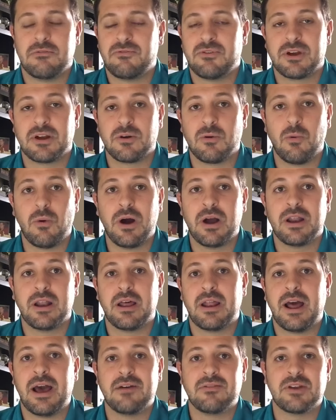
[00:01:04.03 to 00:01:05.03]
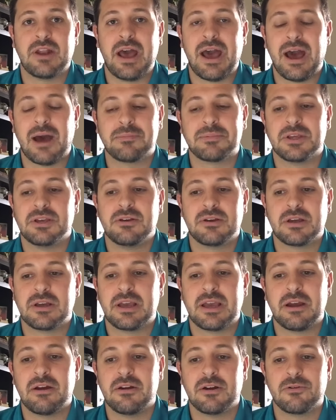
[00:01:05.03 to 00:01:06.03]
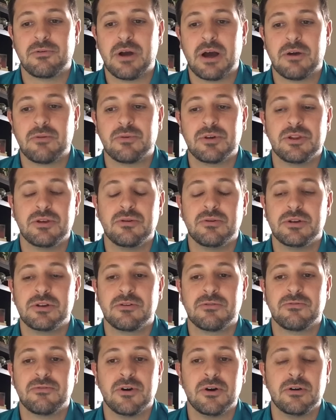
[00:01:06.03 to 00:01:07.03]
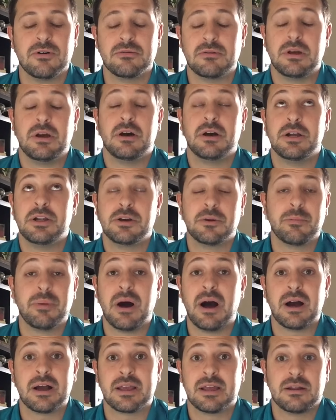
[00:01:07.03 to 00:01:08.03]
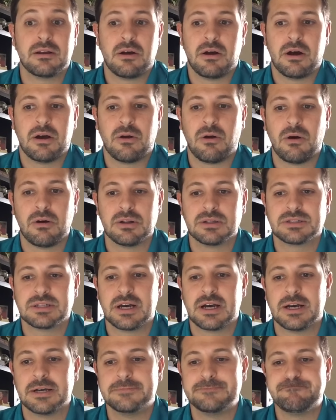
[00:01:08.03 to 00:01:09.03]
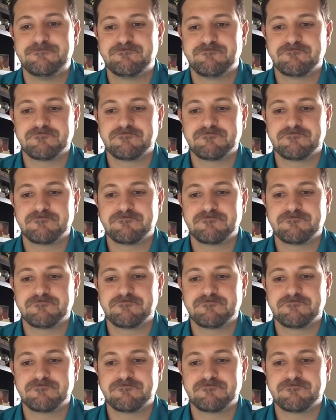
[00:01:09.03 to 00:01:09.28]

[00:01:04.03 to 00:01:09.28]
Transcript: I figure why not have an app that you can carry it around with you in your phone, in your pocket at all the time.